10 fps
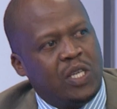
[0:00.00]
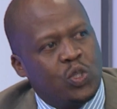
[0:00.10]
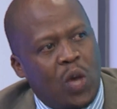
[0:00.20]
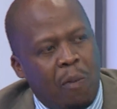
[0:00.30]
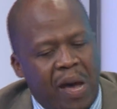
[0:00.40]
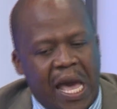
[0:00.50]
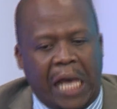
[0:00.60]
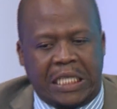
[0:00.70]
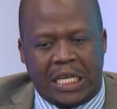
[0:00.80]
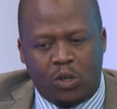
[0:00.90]
is whereby
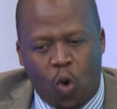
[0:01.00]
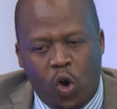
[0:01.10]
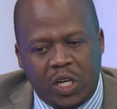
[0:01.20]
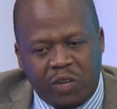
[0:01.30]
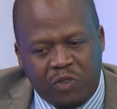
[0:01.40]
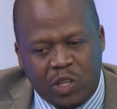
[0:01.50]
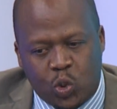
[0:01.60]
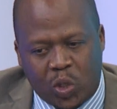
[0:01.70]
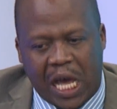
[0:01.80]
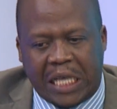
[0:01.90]
as an
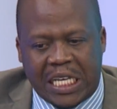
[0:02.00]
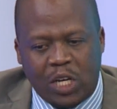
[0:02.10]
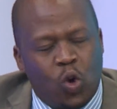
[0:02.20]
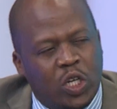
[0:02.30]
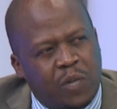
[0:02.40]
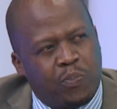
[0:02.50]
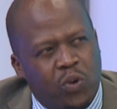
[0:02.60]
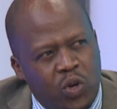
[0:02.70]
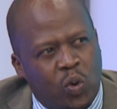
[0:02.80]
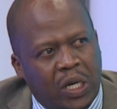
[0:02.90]
individual, as an
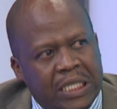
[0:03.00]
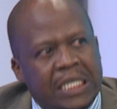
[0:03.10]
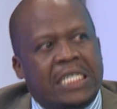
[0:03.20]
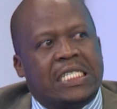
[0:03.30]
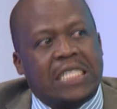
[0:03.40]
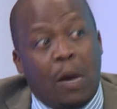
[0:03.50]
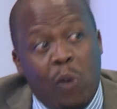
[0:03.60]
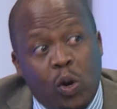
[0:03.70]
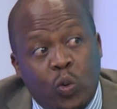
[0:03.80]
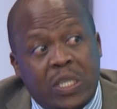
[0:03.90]
entrepreneur,
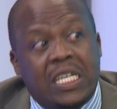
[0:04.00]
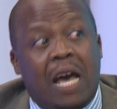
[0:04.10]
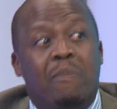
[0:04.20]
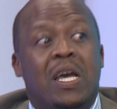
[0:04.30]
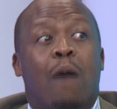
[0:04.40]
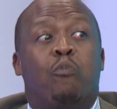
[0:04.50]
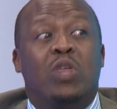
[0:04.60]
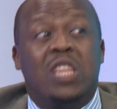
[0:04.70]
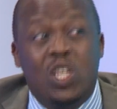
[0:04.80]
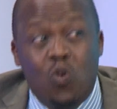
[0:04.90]
someone who is coming up
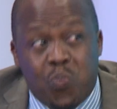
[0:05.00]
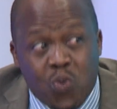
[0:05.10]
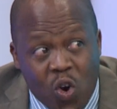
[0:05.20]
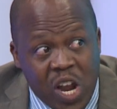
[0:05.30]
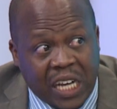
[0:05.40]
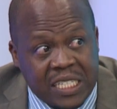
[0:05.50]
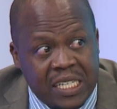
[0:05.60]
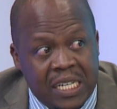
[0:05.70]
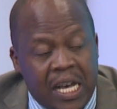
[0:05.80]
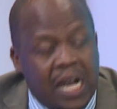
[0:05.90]
with new products,
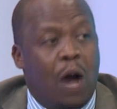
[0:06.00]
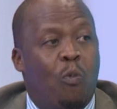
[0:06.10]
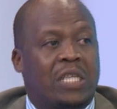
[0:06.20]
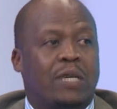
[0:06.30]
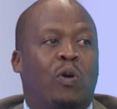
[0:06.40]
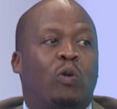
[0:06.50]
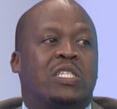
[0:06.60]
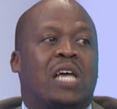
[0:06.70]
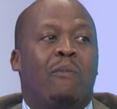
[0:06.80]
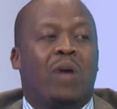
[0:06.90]
someone who is
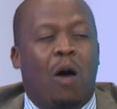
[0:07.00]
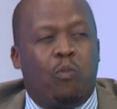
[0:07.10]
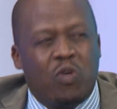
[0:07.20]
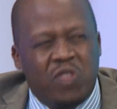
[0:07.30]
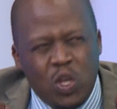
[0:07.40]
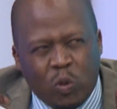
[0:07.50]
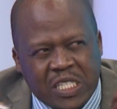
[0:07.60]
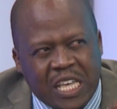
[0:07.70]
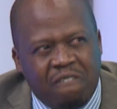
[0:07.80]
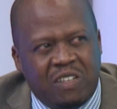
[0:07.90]
coming up with new
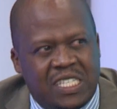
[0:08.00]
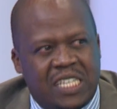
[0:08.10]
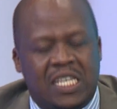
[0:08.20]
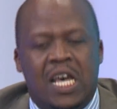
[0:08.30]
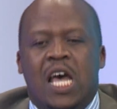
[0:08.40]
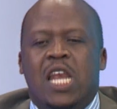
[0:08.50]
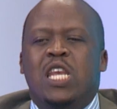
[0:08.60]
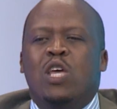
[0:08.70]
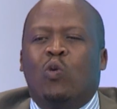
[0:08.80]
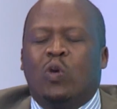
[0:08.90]
services,
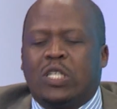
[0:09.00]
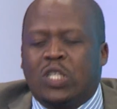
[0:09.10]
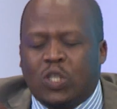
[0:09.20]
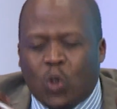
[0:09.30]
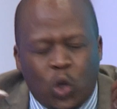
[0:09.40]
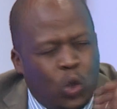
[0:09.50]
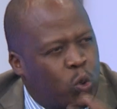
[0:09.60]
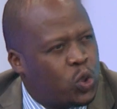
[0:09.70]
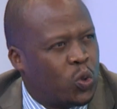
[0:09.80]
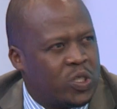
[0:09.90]
new
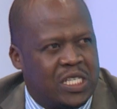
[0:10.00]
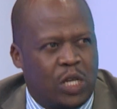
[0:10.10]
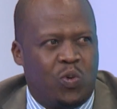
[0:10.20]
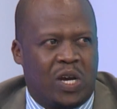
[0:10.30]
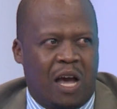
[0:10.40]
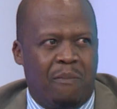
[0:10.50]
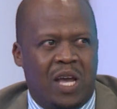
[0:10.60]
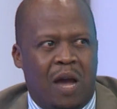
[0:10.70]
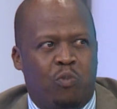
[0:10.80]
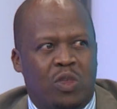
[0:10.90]
solutions that we are coming
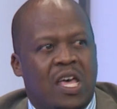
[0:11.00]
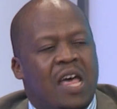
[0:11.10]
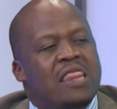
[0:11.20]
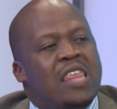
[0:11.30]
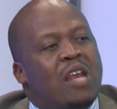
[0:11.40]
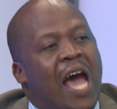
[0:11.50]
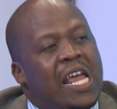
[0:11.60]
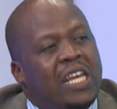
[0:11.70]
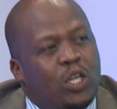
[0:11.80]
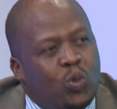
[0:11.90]
up with, then I
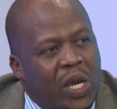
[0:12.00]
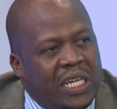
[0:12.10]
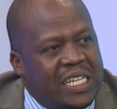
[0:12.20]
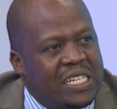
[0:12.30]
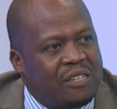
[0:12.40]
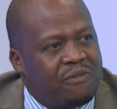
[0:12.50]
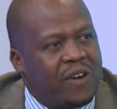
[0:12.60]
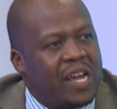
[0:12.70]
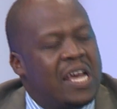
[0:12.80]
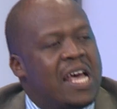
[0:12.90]
need to
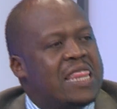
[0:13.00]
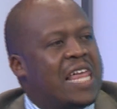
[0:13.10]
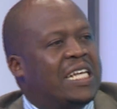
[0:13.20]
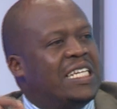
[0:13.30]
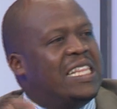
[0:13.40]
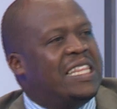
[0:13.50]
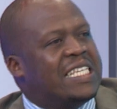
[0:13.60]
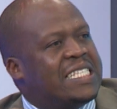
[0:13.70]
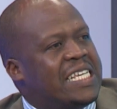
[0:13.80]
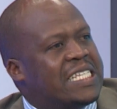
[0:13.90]
identify that in these
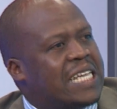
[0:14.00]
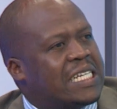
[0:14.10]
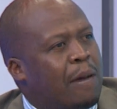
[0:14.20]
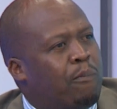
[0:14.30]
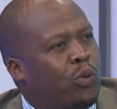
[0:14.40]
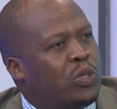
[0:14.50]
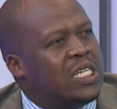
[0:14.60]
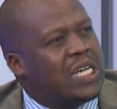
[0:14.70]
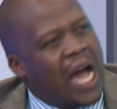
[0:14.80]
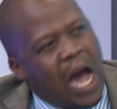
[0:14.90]
things that I'm
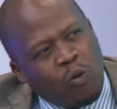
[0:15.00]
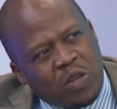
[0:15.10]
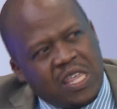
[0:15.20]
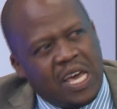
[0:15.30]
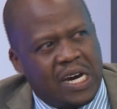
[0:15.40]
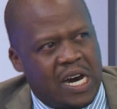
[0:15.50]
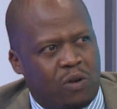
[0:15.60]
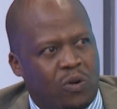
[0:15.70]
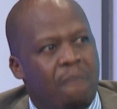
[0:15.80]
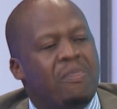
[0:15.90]
putting out there,
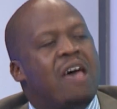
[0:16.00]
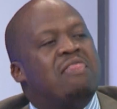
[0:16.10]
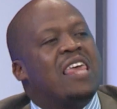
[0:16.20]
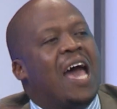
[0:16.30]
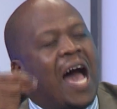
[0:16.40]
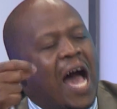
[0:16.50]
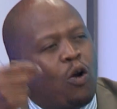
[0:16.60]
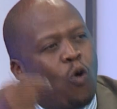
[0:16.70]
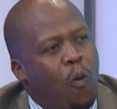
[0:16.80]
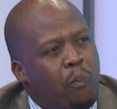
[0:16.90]
Carol, there are
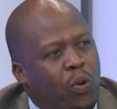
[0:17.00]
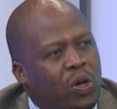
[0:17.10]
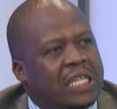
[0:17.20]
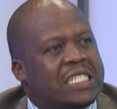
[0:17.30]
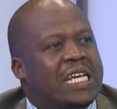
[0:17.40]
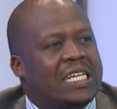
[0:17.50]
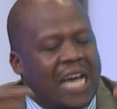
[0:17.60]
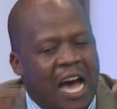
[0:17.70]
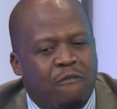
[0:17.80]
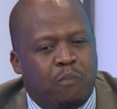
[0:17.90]
components that
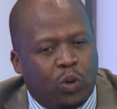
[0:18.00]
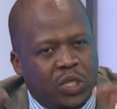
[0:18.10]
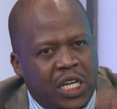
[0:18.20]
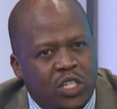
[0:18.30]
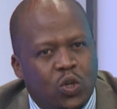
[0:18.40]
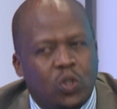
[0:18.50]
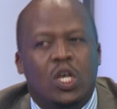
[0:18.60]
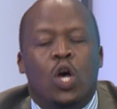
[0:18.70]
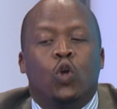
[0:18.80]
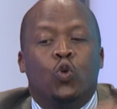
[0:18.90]
have potentials
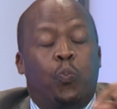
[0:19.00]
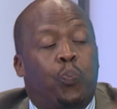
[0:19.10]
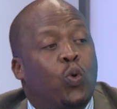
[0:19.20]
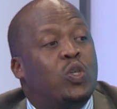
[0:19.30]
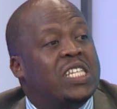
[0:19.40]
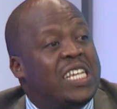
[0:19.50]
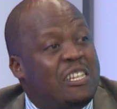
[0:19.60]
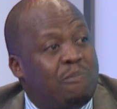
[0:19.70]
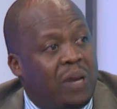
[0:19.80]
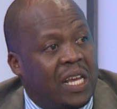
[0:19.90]
to put in
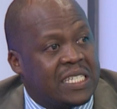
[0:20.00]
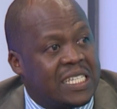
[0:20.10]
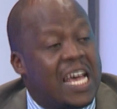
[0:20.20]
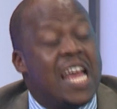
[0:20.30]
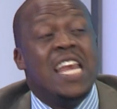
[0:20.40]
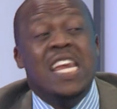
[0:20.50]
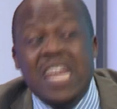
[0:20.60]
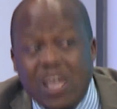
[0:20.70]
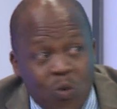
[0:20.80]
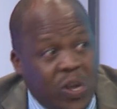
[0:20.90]
place
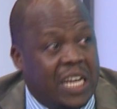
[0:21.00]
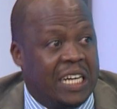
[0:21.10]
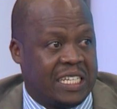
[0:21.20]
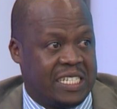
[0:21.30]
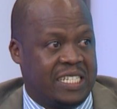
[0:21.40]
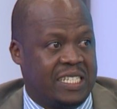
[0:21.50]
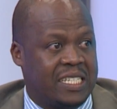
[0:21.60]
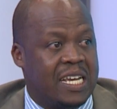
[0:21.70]
new industries.